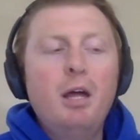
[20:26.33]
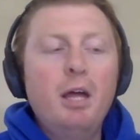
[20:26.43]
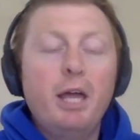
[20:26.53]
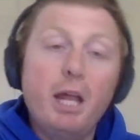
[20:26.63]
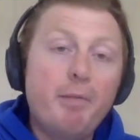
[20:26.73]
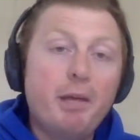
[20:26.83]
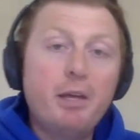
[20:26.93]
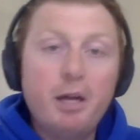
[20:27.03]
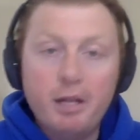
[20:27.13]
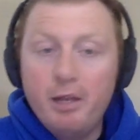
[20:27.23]
It'll be
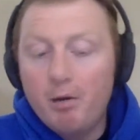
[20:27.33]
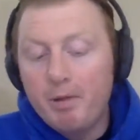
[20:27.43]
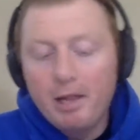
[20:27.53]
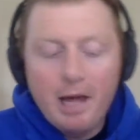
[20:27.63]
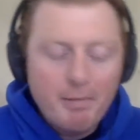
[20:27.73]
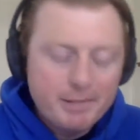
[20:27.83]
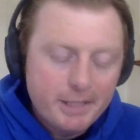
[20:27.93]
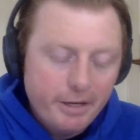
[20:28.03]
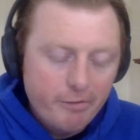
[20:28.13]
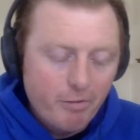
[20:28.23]
good. There'll be a lot of
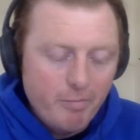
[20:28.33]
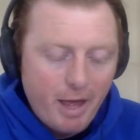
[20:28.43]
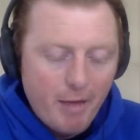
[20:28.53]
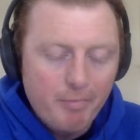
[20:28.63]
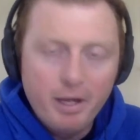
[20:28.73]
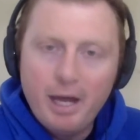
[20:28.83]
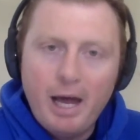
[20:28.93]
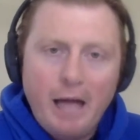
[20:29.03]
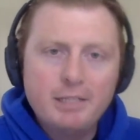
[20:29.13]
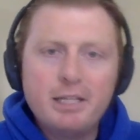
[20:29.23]
material from that. But
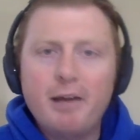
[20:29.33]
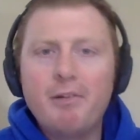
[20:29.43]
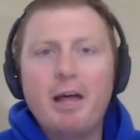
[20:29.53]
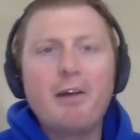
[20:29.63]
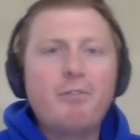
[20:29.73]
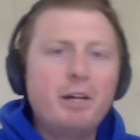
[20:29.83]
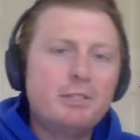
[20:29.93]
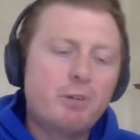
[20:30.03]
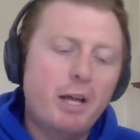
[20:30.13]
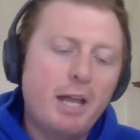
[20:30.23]
I just have a lot of
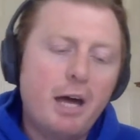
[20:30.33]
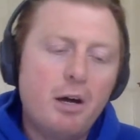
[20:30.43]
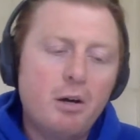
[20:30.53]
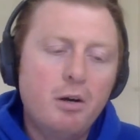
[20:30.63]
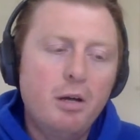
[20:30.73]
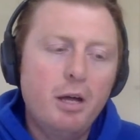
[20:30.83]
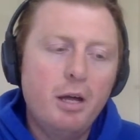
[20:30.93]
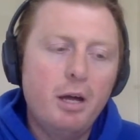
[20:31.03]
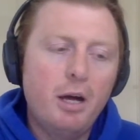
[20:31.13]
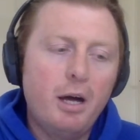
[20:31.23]
friends right now.
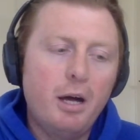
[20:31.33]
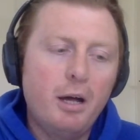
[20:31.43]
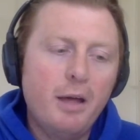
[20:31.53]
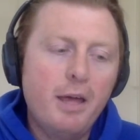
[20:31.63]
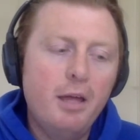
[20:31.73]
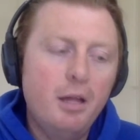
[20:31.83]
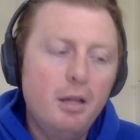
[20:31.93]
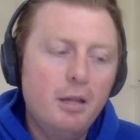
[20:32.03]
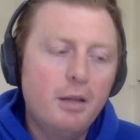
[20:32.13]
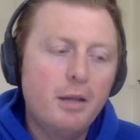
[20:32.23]

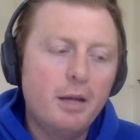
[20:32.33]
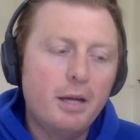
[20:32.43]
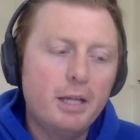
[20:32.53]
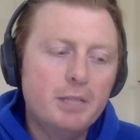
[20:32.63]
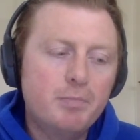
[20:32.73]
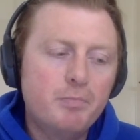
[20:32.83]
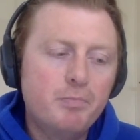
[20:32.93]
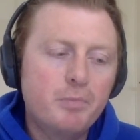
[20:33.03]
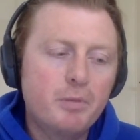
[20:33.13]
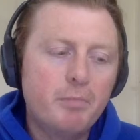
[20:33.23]
Hill, he's
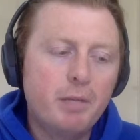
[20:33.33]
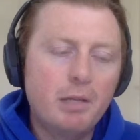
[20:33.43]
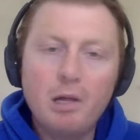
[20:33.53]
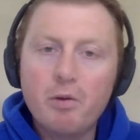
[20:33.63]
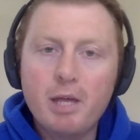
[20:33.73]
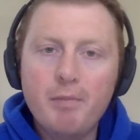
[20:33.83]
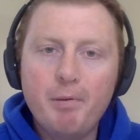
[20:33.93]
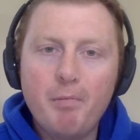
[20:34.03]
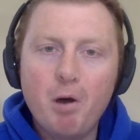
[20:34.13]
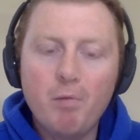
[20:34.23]
been low-key
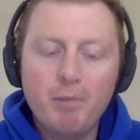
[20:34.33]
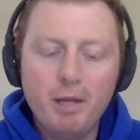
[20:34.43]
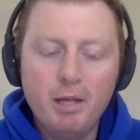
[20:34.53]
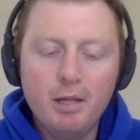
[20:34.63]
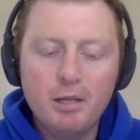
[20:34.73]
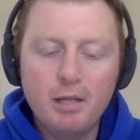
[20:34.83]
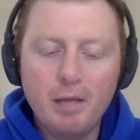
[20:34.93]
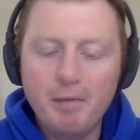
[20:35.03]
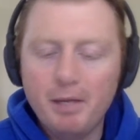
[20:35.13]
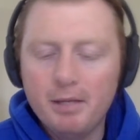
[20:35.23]
promoting me.
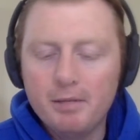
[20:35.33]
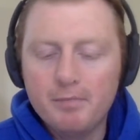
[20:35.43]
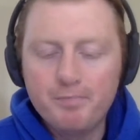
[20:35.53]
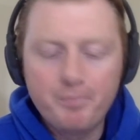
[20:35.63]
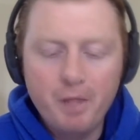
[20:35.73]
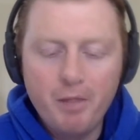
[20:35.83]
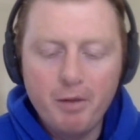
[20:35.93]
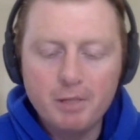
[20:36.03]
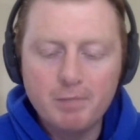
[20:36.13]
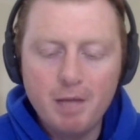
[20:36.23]
I mean, he
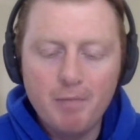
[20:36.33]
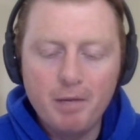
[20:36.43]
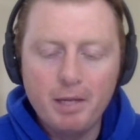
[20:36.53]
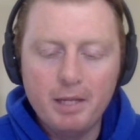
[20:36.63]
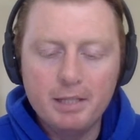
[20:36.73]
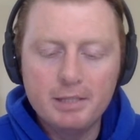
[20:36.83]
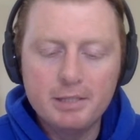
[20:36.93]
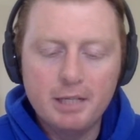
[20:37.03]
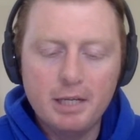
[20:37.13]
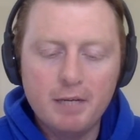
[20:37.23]
throws me up on
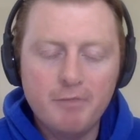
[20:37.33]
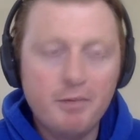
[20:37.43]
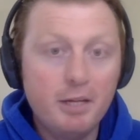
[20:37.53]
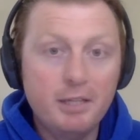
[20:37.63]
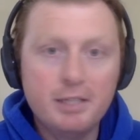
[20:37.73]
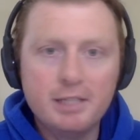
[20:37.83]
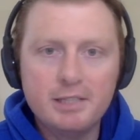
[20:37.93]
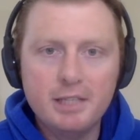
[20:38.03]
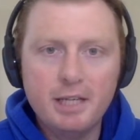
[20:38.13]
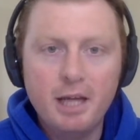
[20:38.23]
his feeds. I
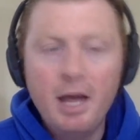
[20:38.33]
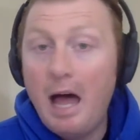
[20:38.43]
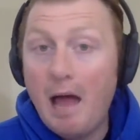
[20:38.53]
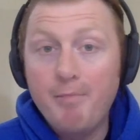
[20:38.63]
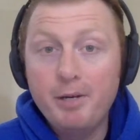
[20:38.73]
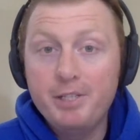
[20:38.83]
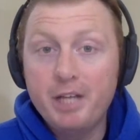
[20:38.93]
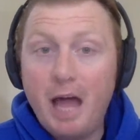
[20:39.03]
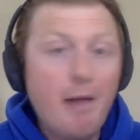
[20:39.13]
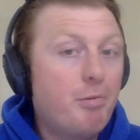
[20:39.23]
see it. I
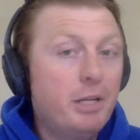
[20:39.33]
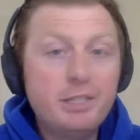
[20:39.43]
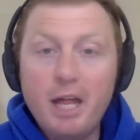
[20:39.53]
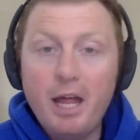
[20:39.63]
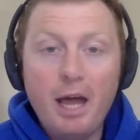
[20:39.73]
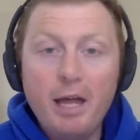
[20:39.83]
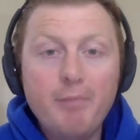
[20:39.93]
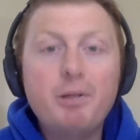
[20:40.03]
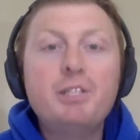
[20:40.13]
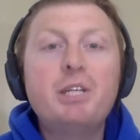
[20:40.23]
appreciate
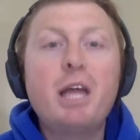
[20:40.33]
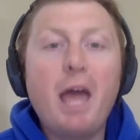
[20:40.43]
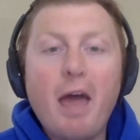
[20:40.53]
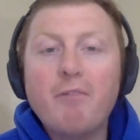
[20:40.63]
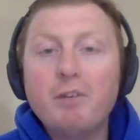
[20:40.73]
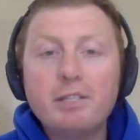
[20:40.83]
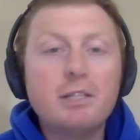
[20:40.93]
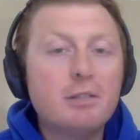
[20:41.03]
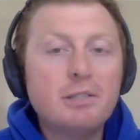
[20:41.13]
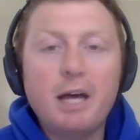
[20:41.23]
every
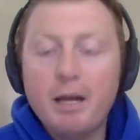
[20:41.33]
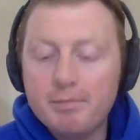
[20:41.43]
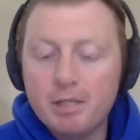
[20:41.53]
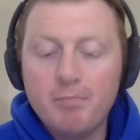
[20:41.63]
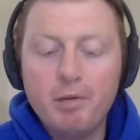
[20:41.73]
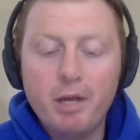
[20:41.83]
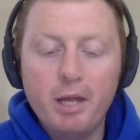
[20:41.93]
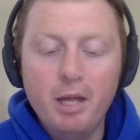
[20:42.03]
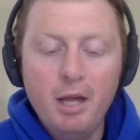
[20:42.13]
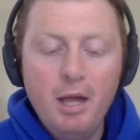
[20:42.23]
single time
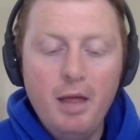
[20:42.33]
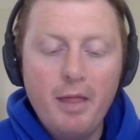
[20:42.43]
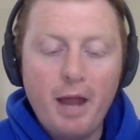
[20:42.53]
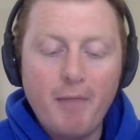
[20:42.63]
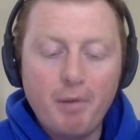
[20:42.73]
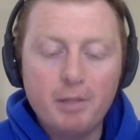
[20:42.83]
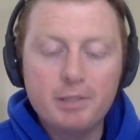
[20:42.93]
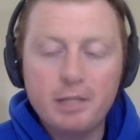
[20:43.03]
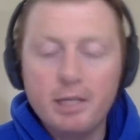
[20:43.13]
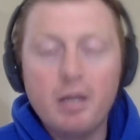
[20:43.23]
somebody that I
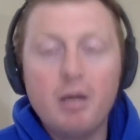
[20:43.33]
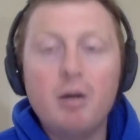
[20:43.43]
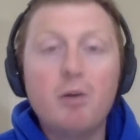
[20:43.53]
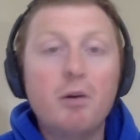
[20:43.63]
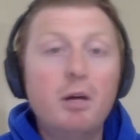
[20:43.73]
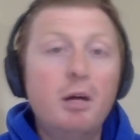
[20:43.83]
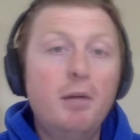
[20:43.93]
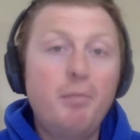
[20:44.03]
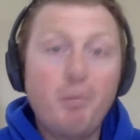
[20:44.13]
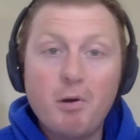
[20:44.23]
personally know
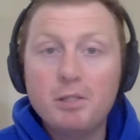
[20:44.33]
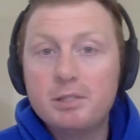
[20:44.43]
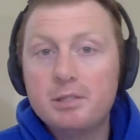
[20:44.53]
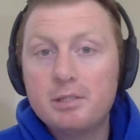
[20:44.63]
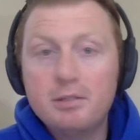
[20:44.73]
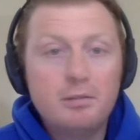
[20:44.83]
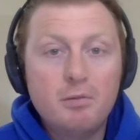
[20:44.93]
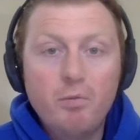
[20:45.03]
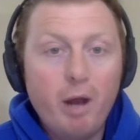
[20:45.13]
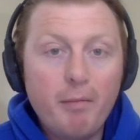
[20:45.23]
promotes
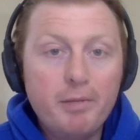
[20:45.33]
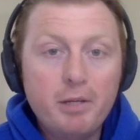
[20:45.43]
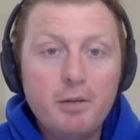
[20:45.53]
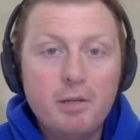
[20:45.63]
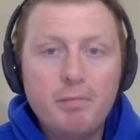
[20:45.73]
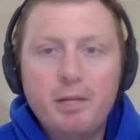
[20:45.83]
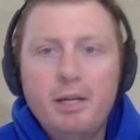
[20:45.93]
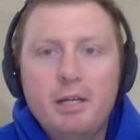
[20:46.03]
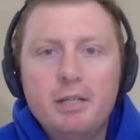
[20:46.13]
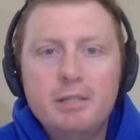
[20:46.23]
what I'm doing,
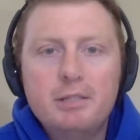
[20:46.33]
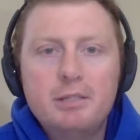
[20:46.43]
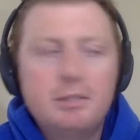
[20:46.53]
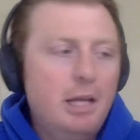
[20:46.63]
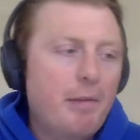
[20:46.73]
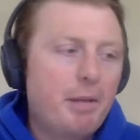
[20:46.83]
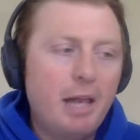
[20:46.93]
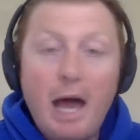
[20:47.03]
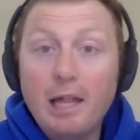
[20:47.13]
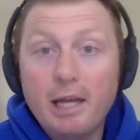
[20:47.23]
because I mean,
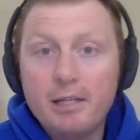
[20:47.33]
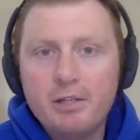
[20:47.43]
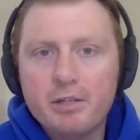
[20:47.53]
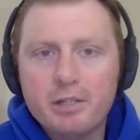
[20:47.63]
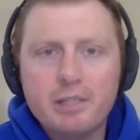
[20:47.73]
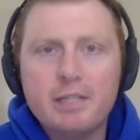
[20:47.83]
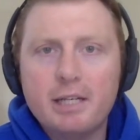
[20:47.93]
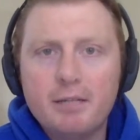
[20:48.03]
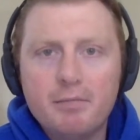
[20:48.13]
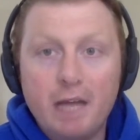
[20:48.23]
I like doing this.
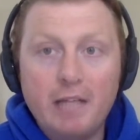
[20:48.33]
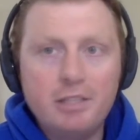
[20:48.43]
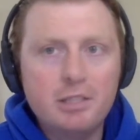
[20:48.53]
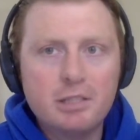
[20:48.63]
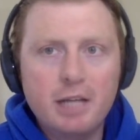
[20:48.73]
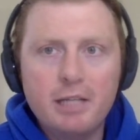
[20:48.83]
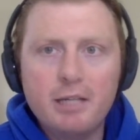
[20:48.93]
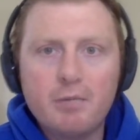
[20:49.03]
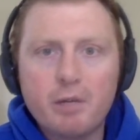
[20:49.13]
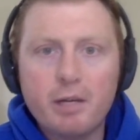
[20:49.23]
I just got
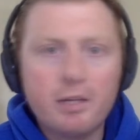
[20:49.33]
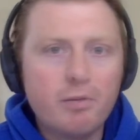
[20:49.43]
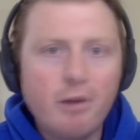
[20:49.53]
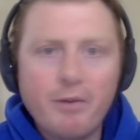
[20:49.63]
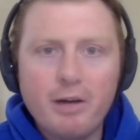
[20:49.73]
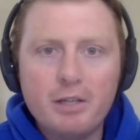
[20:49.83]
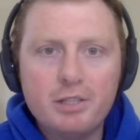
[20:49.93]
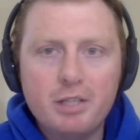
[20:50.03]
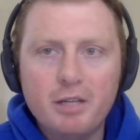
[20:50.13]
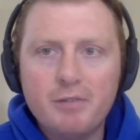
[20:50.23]
done working a 12-hour
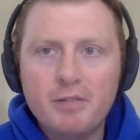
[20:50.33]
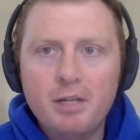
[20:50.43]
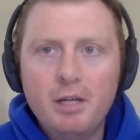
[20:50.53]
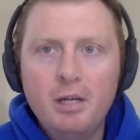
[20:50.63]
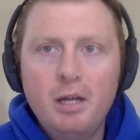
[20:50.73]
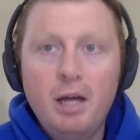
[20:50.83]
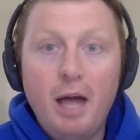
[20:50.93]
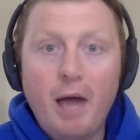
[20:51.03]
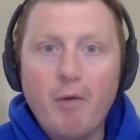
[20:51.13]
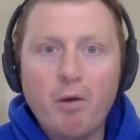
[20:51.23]
shift.
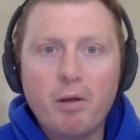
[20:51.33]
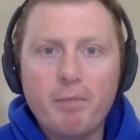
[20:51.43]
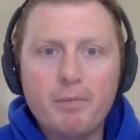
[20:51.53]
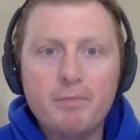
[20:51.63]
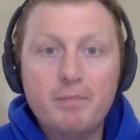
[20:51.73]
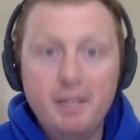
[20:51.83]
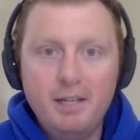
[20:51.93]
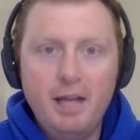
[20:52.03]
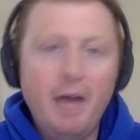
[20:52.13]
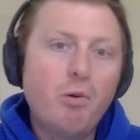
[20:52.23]
I
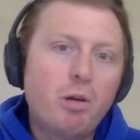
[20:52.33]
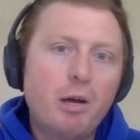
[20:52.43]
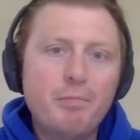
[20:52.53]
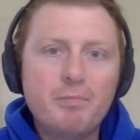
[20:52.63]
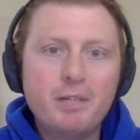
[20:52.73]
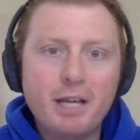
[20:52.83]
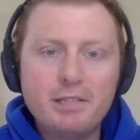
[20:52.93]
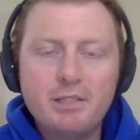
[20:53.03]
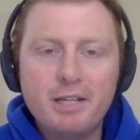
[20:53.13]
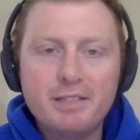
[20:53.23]
woke up
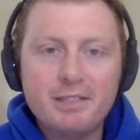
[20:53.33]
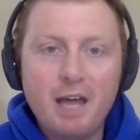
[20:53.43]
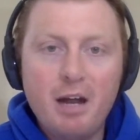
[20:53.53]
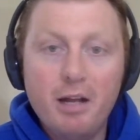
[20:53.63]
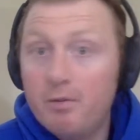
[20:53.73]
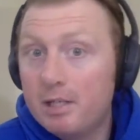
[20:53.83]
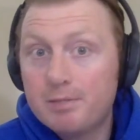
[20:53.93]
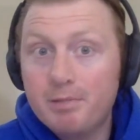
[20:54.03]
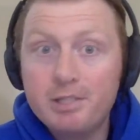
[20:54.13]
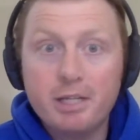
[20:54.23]
yesterday on Saturday to watch
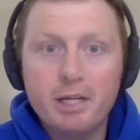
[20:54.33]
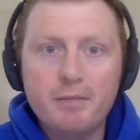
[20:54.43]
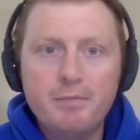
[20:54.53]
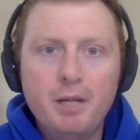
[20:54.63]
Michigan,